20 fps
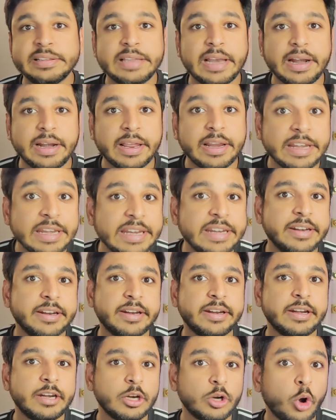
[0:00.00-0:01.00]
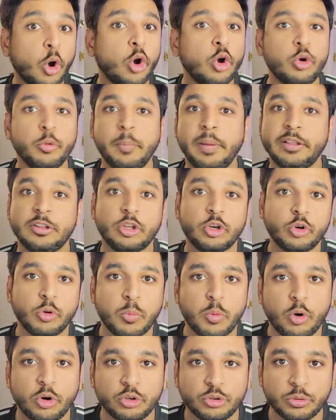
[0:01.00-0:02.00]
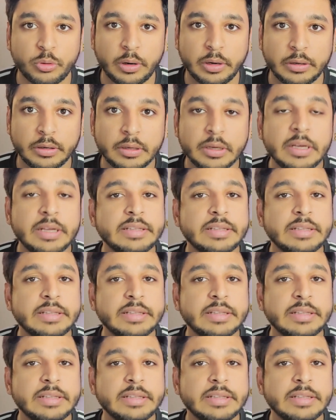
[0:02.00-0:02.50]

that are needed in order to make the robots run.